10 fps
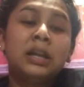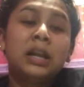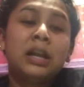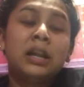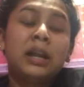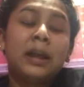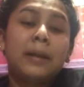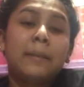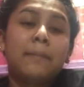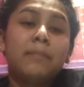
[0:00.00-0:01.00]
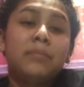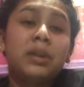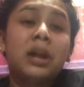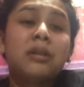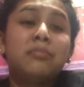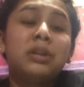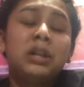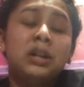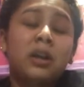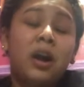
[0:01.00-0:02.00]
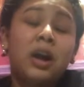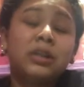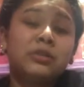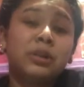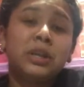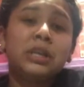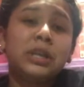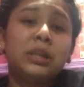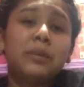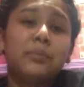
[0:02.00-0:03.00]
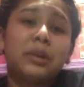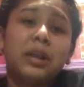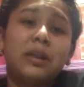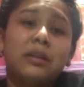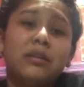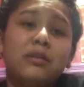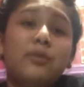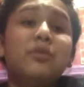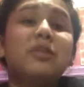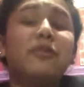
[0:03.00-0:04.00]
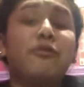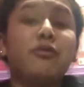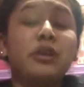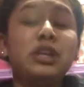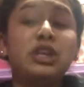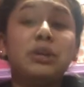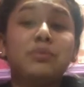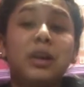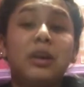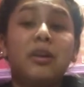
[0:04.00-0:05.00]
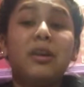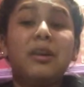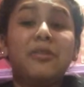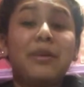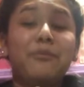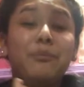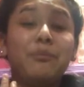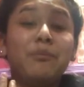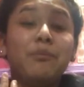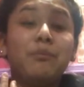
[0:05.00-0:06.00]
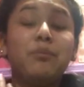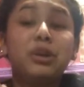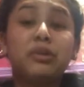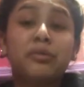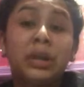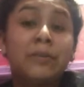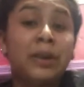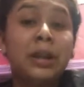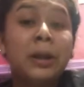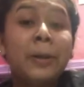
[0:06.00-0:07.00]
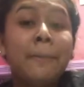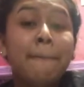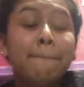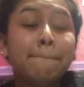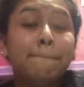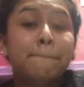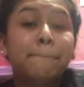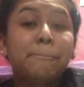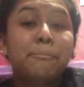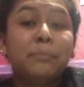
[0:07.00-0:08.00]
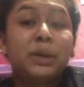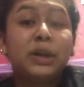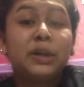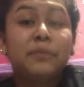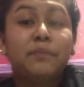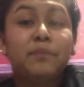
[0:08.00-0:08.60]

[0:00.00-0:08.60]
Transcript: and like not completely lost or anything like that but like losing a friendship that could have been great right now but